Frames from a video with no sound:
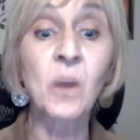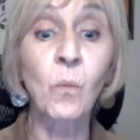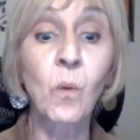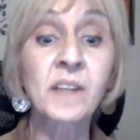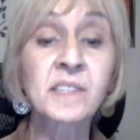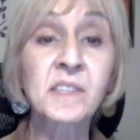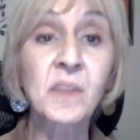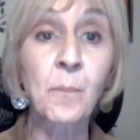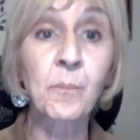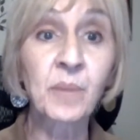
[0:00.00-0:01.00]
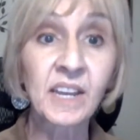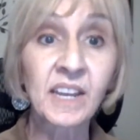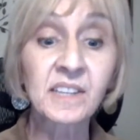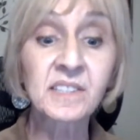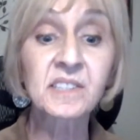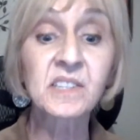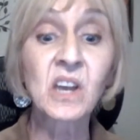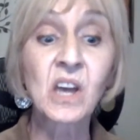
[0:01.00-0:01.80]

what's the biggest